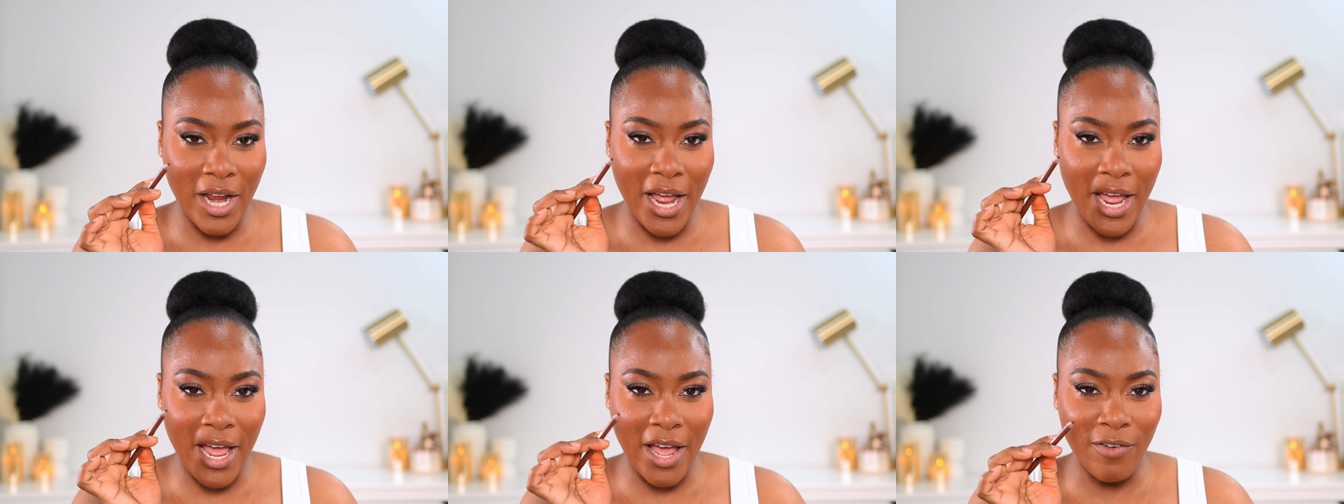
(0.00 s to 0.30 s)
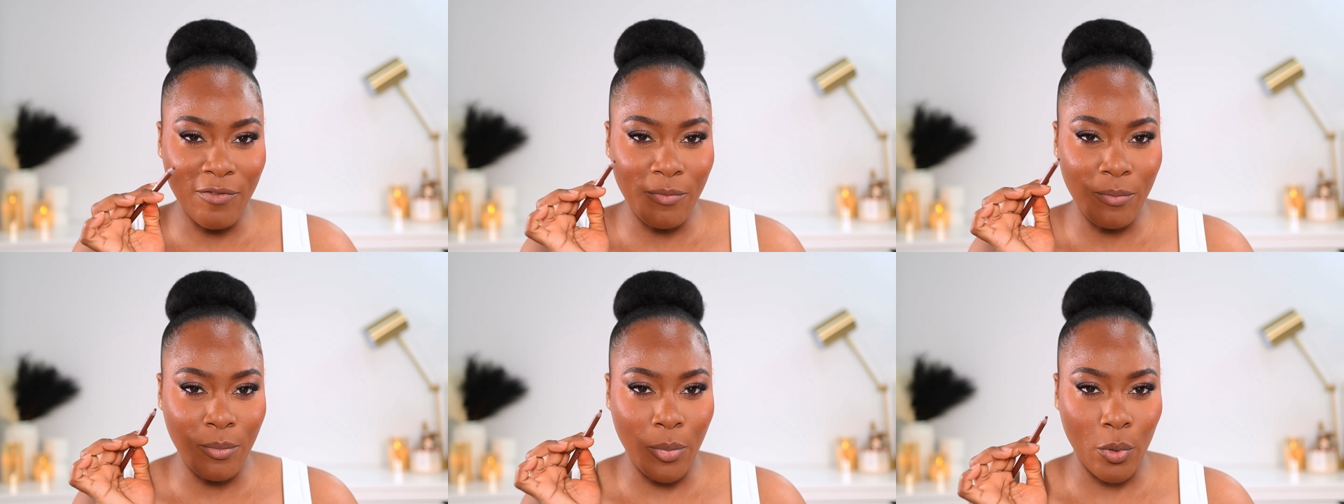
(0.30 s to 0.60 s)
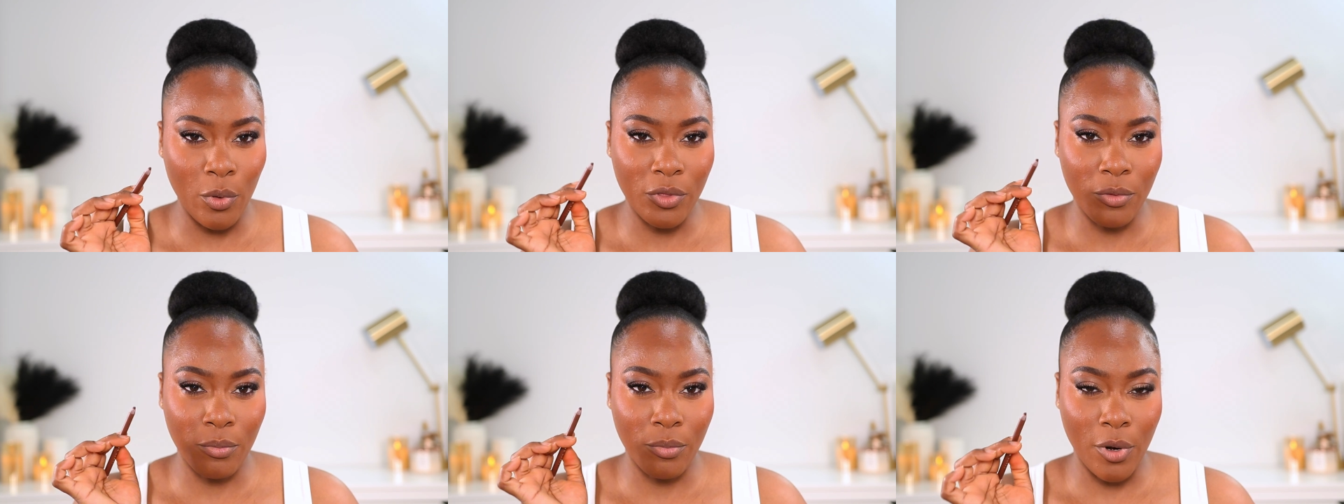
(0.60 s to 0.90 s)
I have
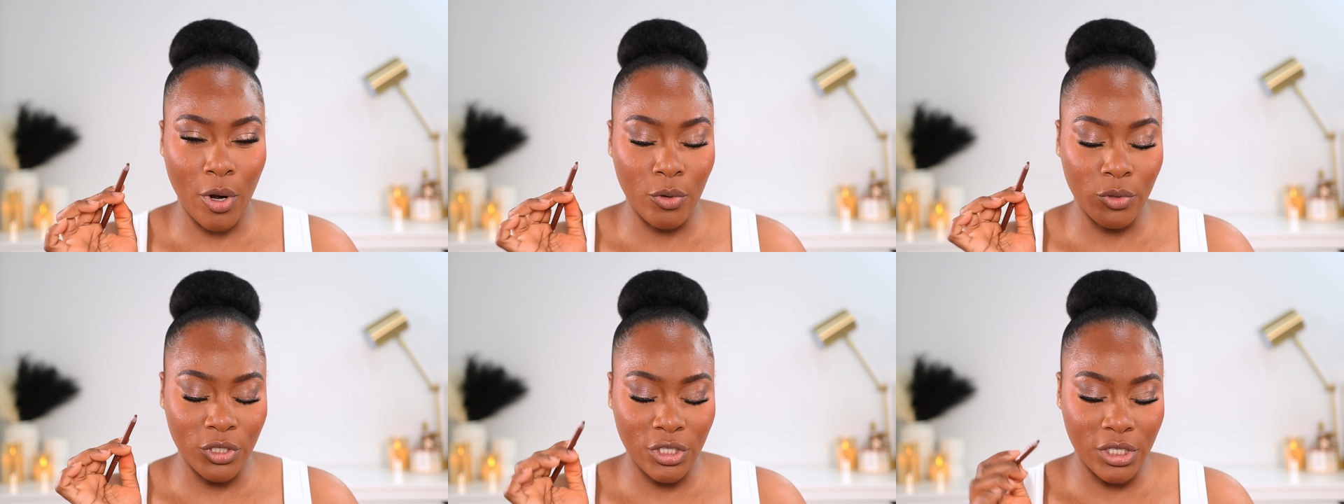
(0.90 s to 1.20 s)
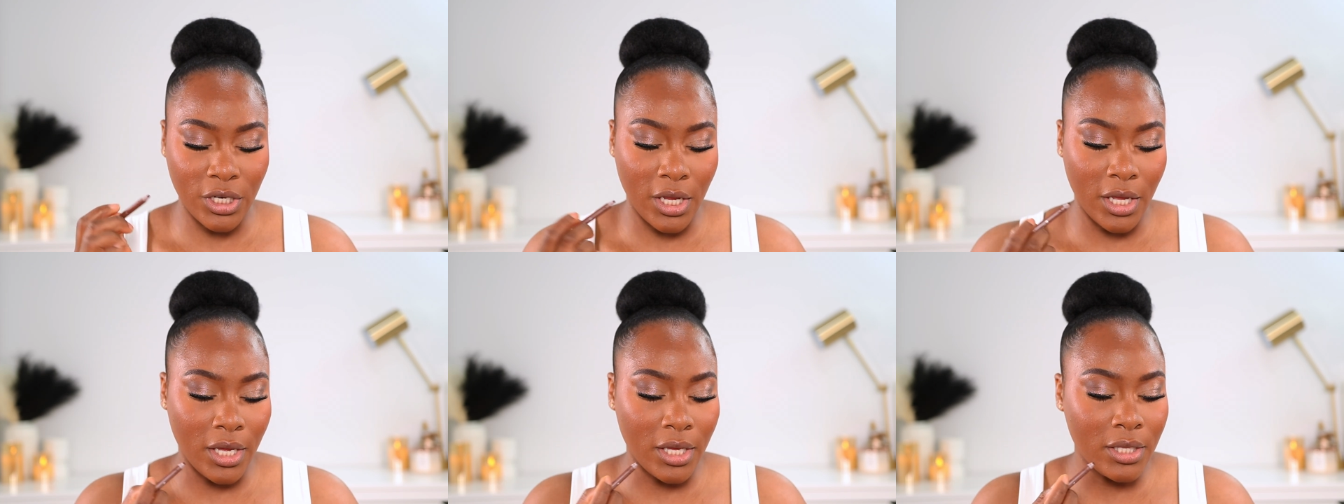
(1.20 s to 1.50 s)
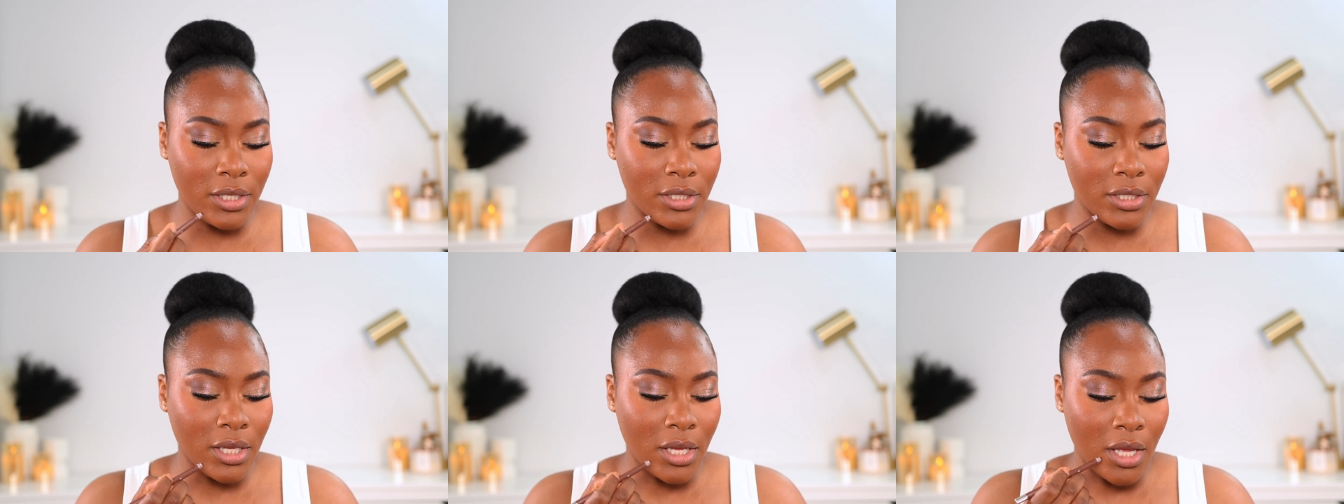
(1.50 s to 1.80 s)
both brown
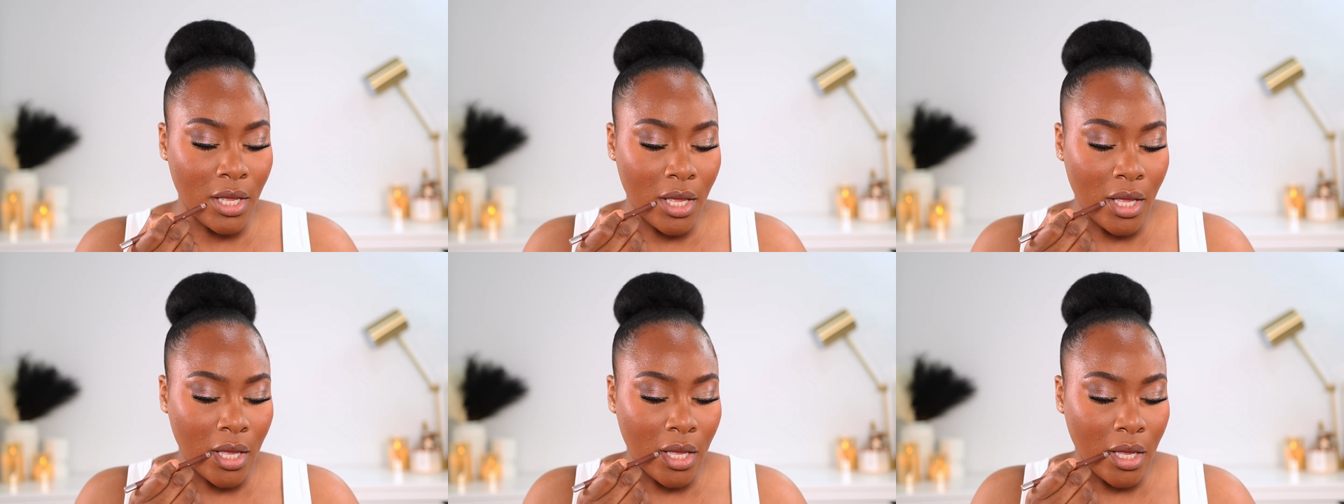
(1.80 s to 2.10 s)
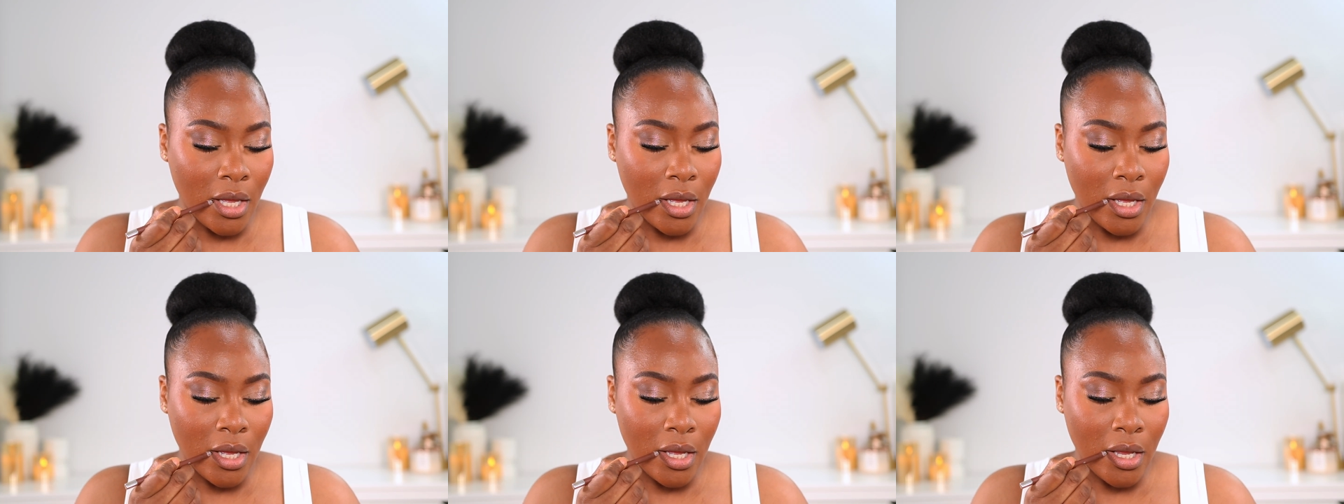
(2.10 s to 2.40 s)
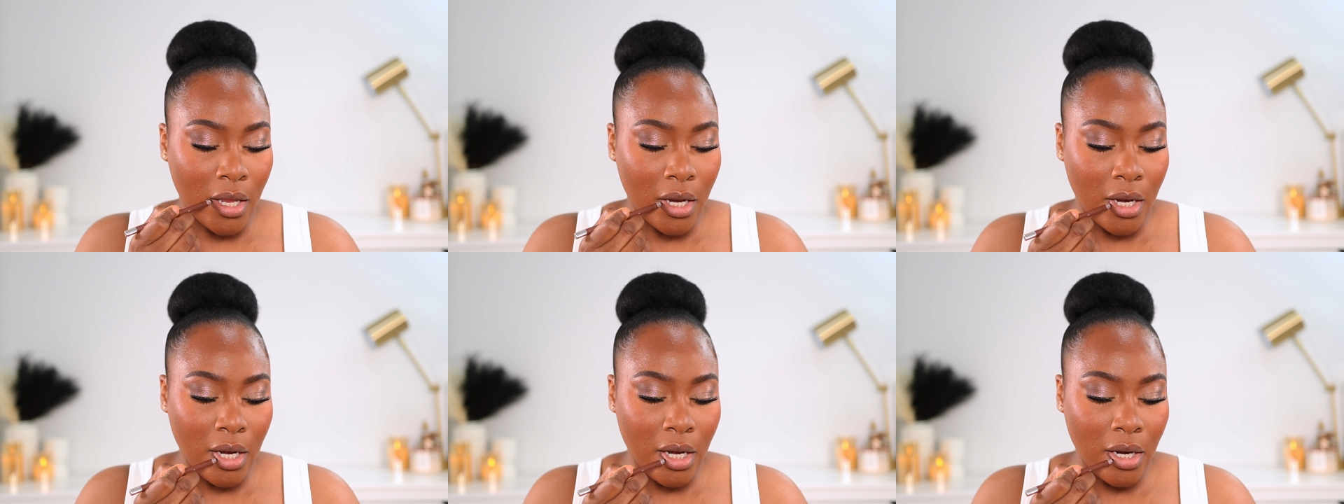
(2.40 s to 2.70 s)
shades.
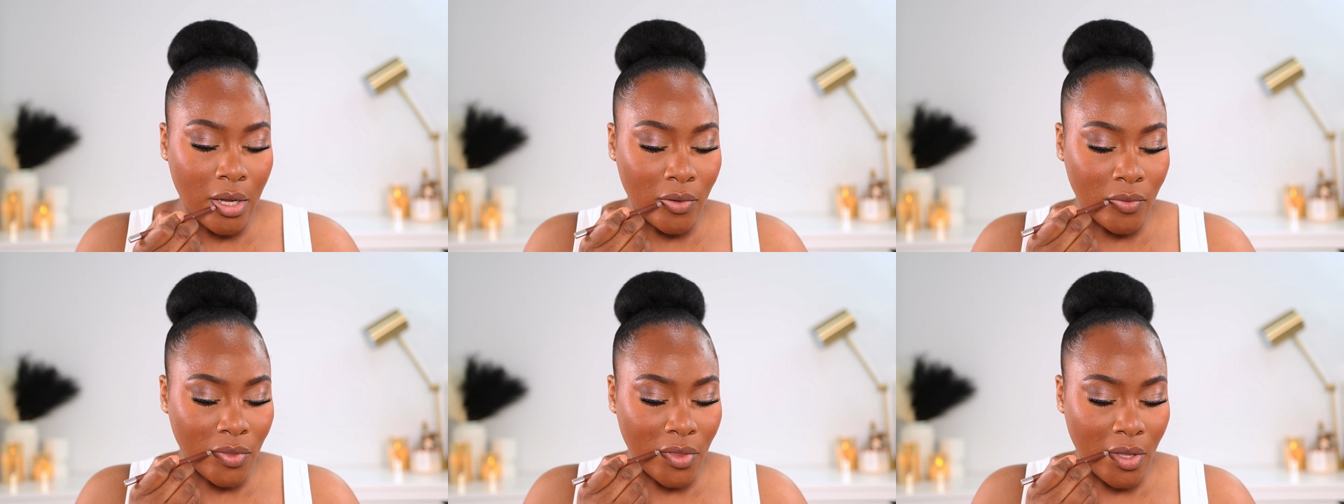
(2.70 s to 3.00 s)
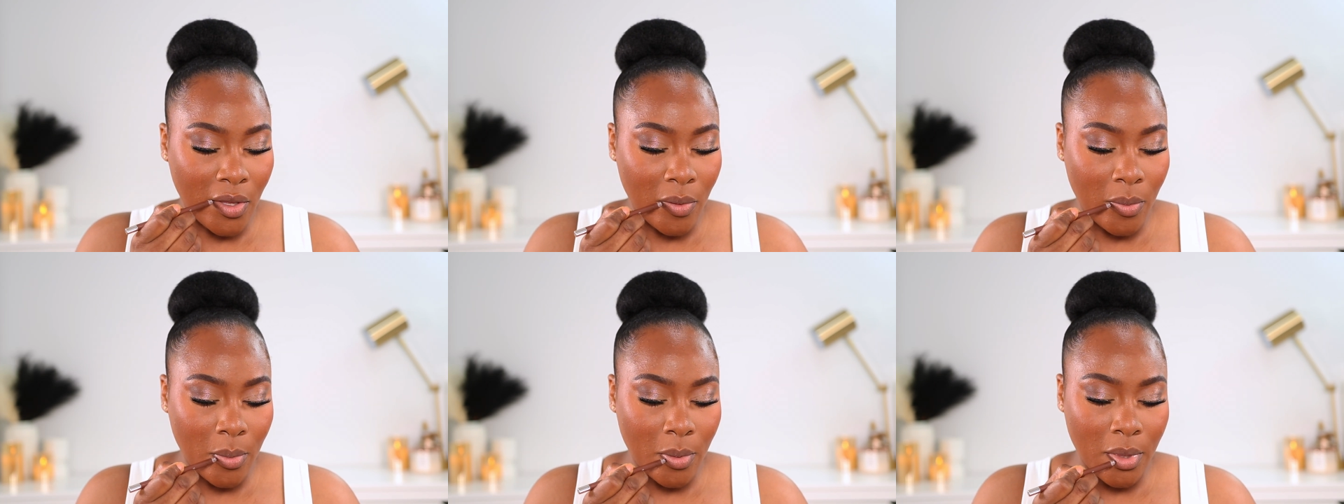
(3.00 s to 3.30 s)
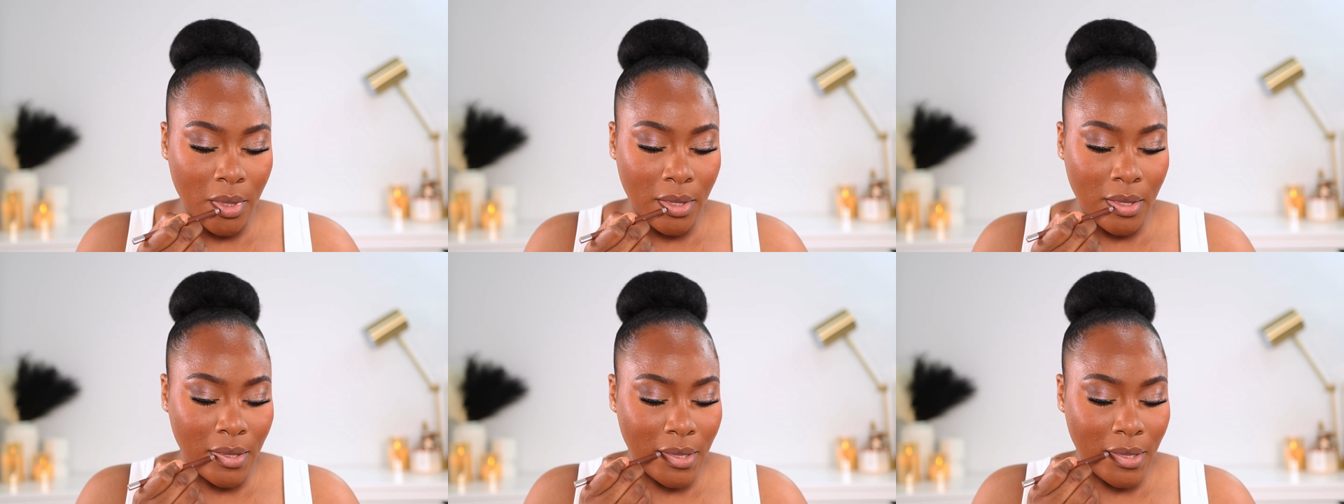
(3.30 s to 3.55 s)
Love them.